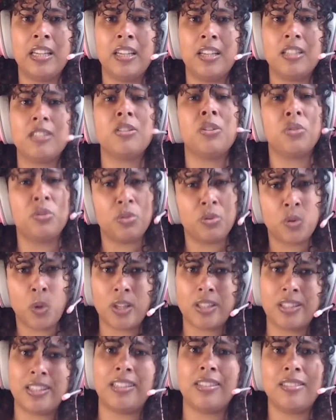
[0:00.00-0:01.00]
So you
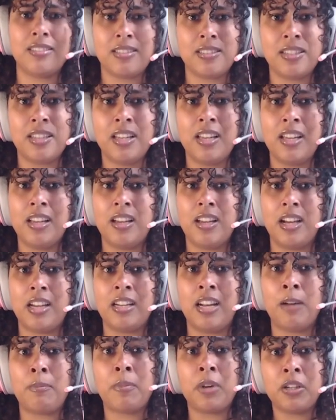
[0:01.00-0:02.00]
got this.
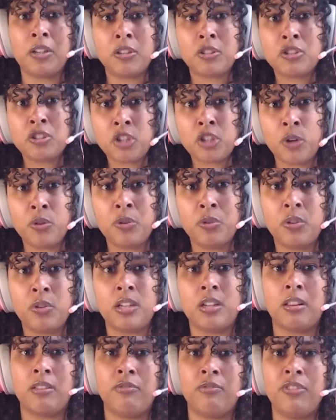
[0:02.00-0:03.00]
And I'm going to show you
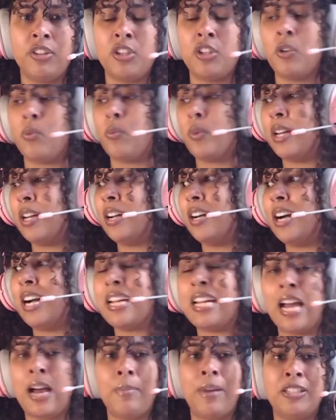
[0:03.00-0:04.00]
another video where I
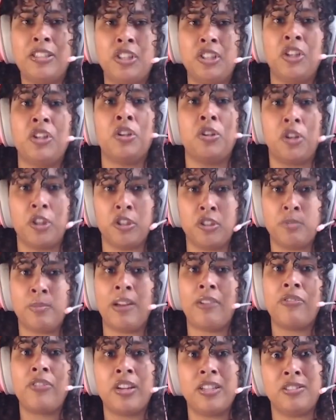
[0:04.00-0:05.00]
am actually going to go to
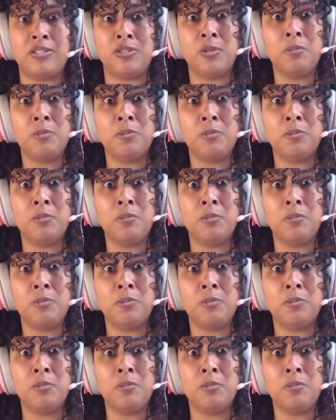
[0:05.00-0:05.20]
my first